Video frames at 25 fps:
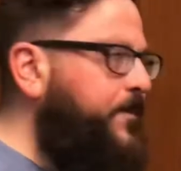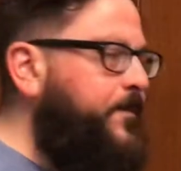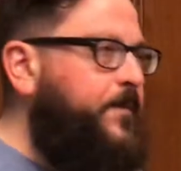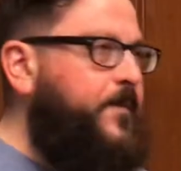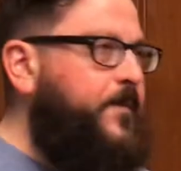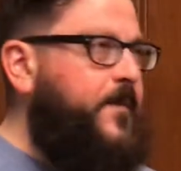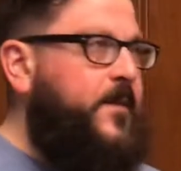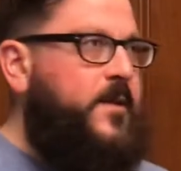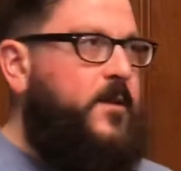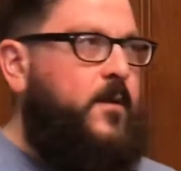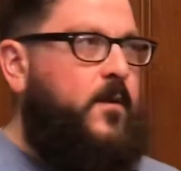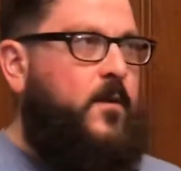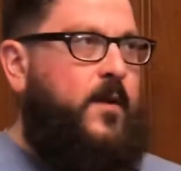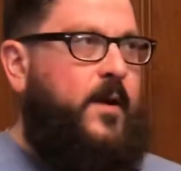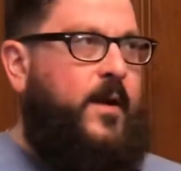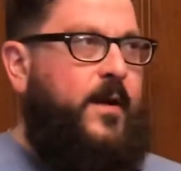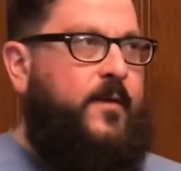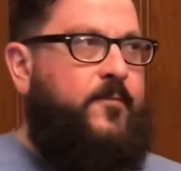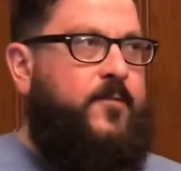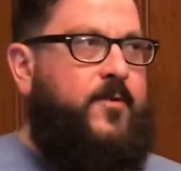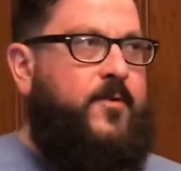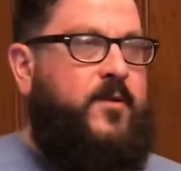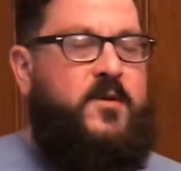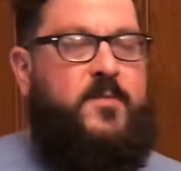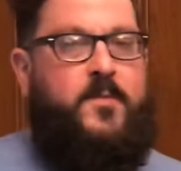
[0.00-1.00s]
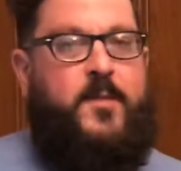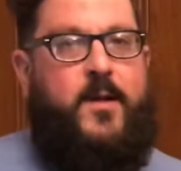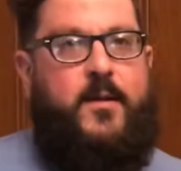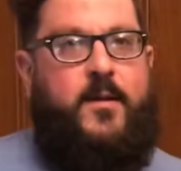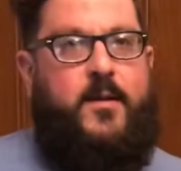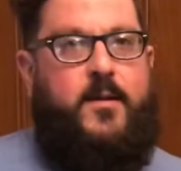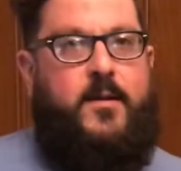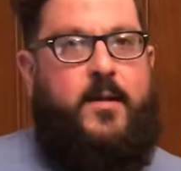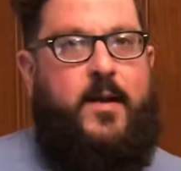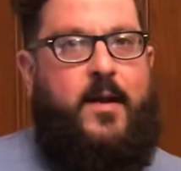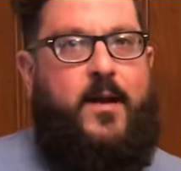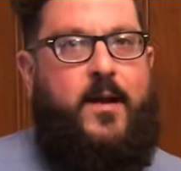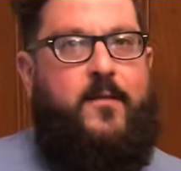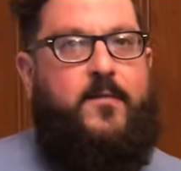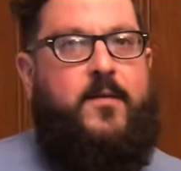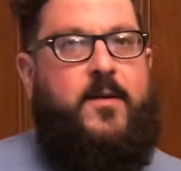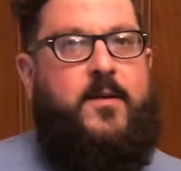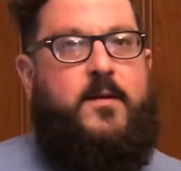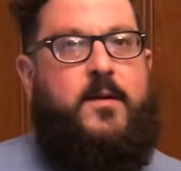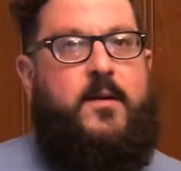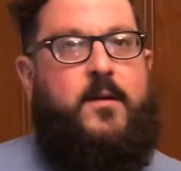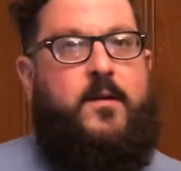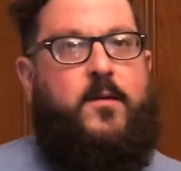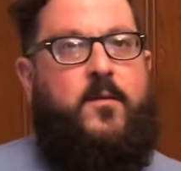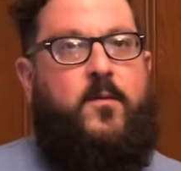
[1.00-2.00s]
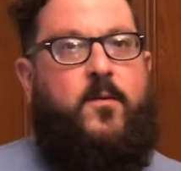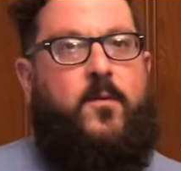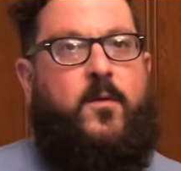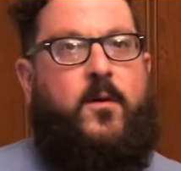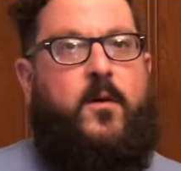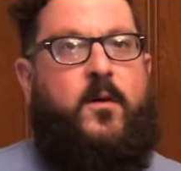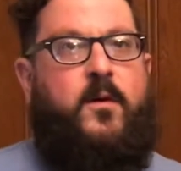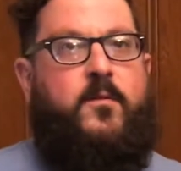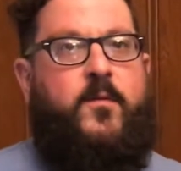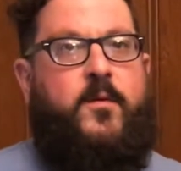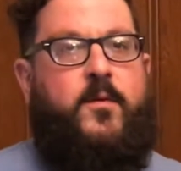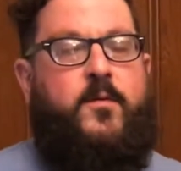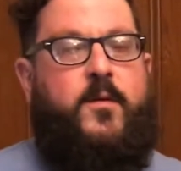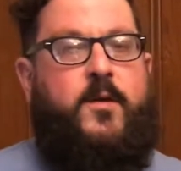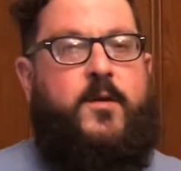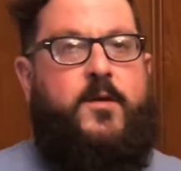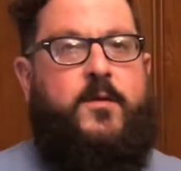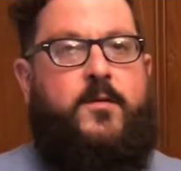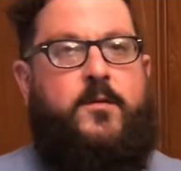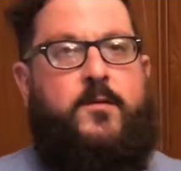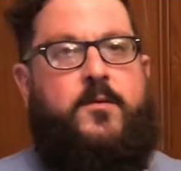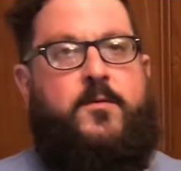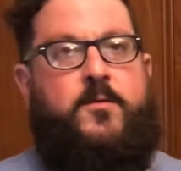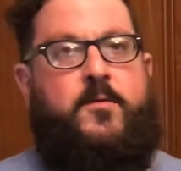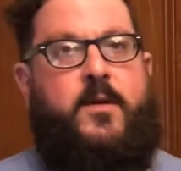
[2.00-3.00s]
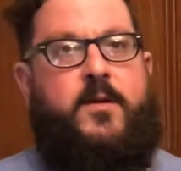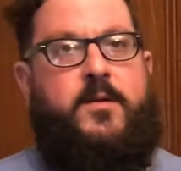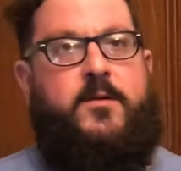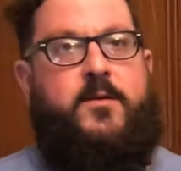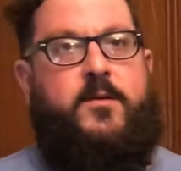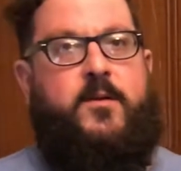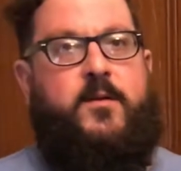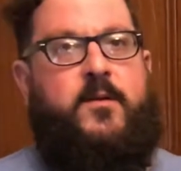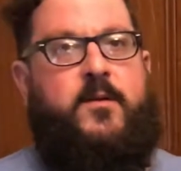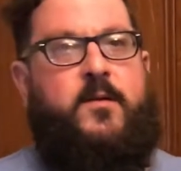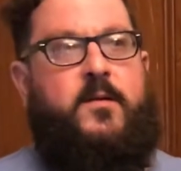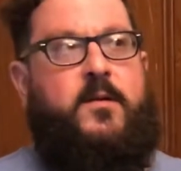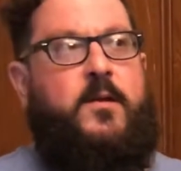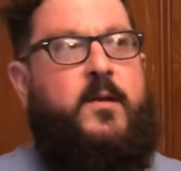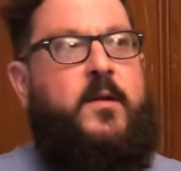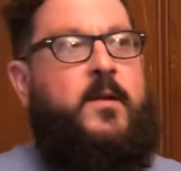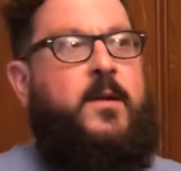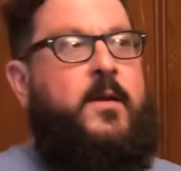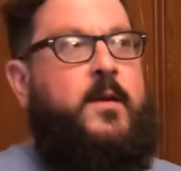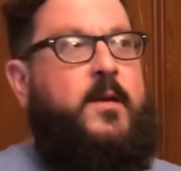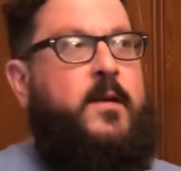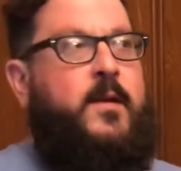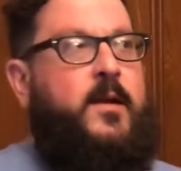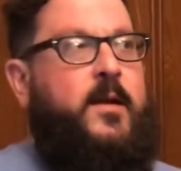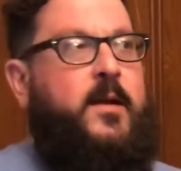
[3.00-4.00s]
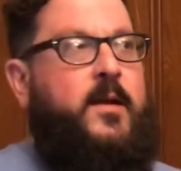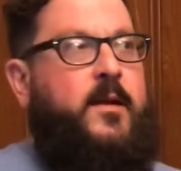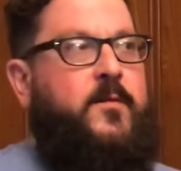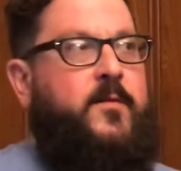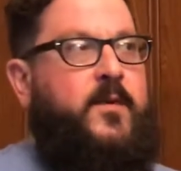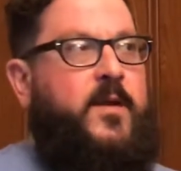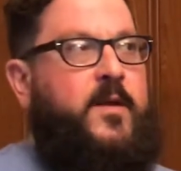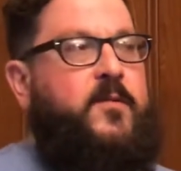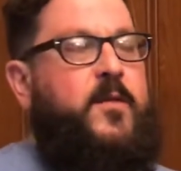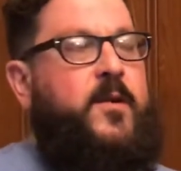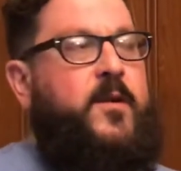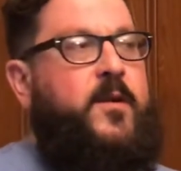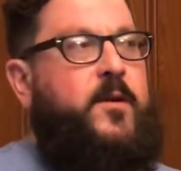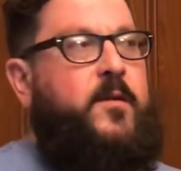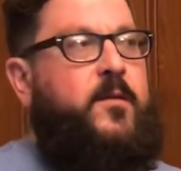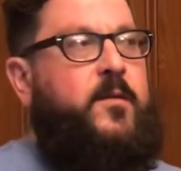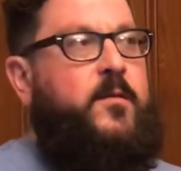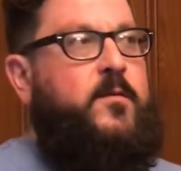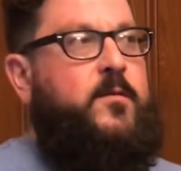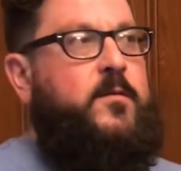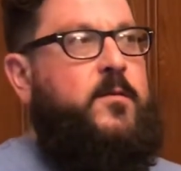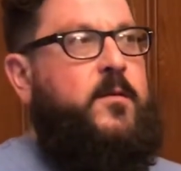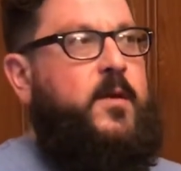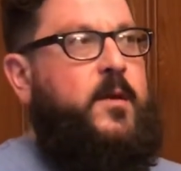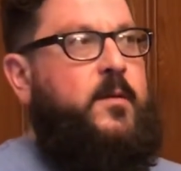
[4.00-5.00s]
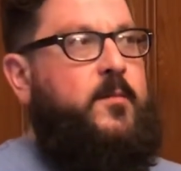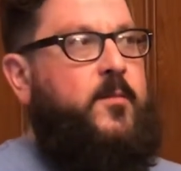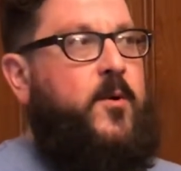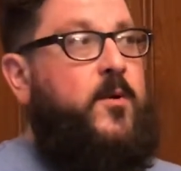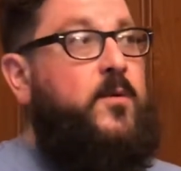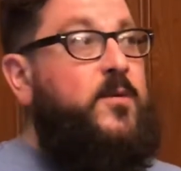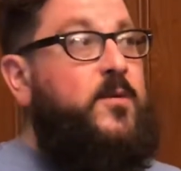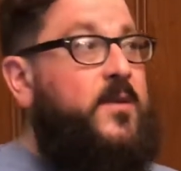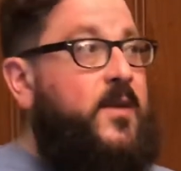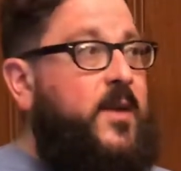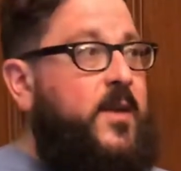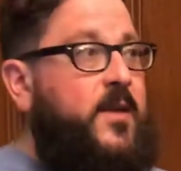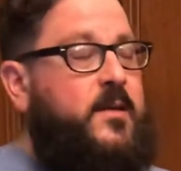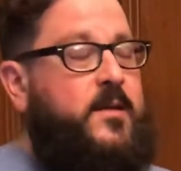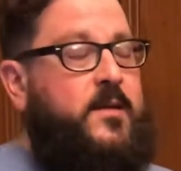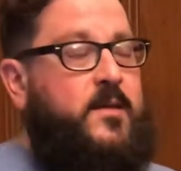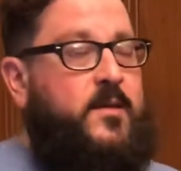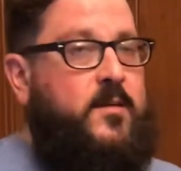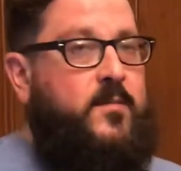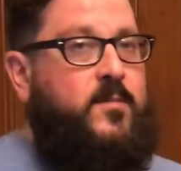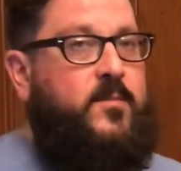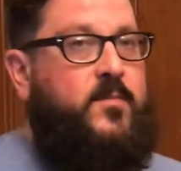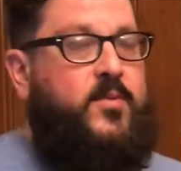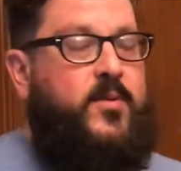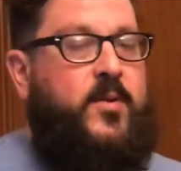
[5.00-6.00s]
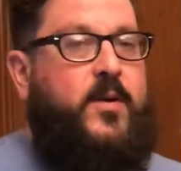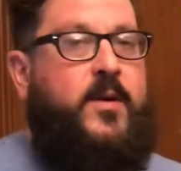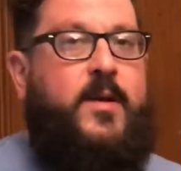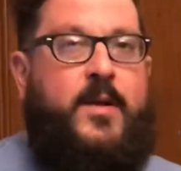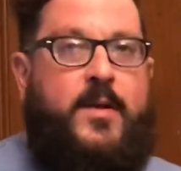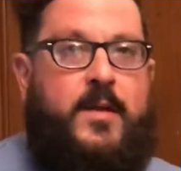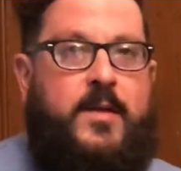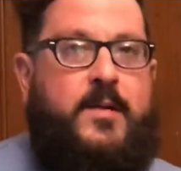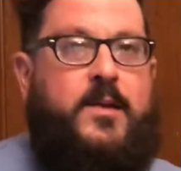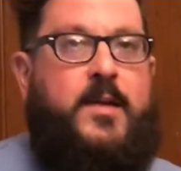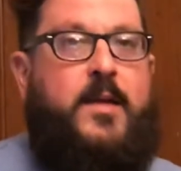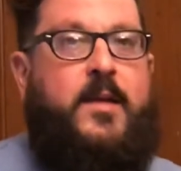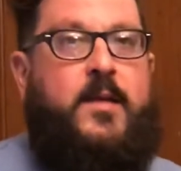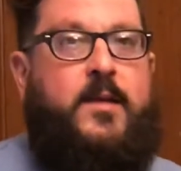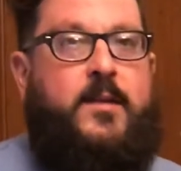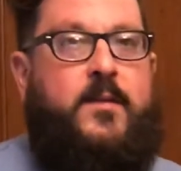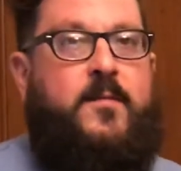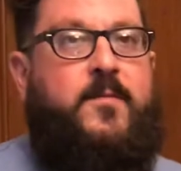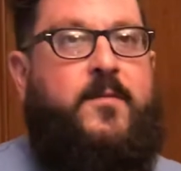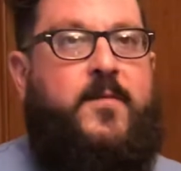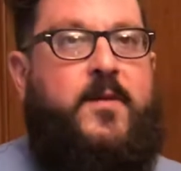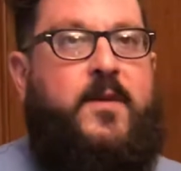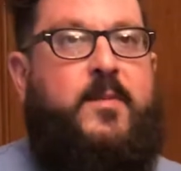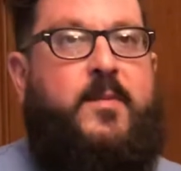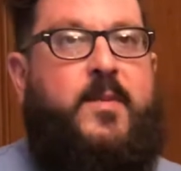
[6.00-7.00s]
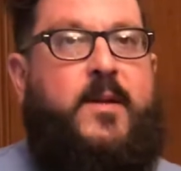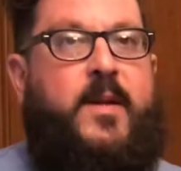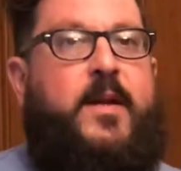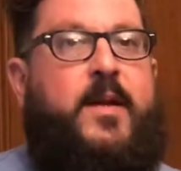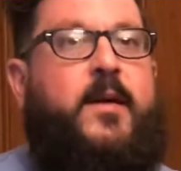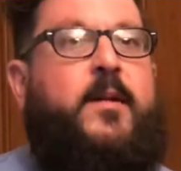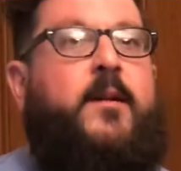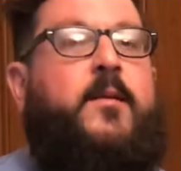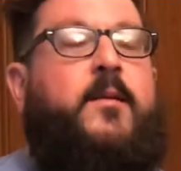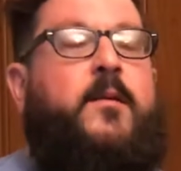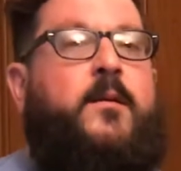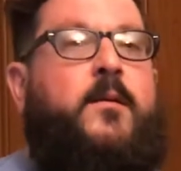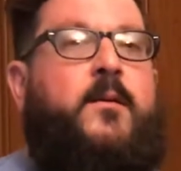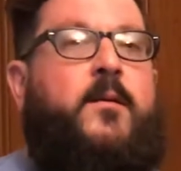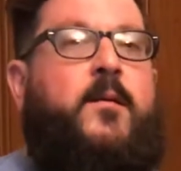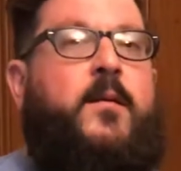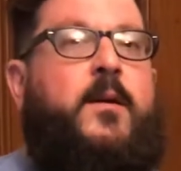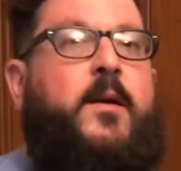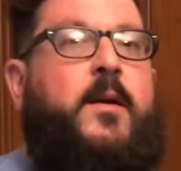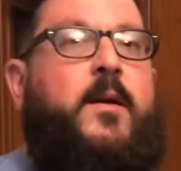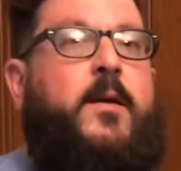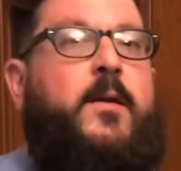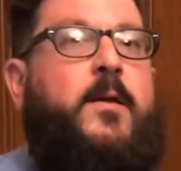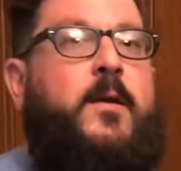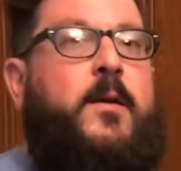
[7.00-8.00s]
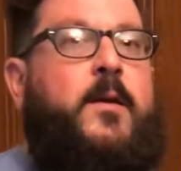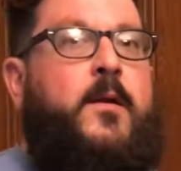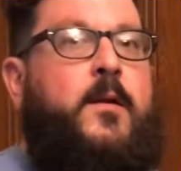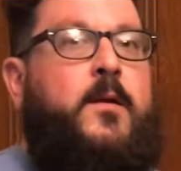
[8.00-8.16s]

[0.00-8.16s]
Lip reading: So I've responded to every single one of your research questions and have given you, in most cases, some pretty extensive feedback, okay?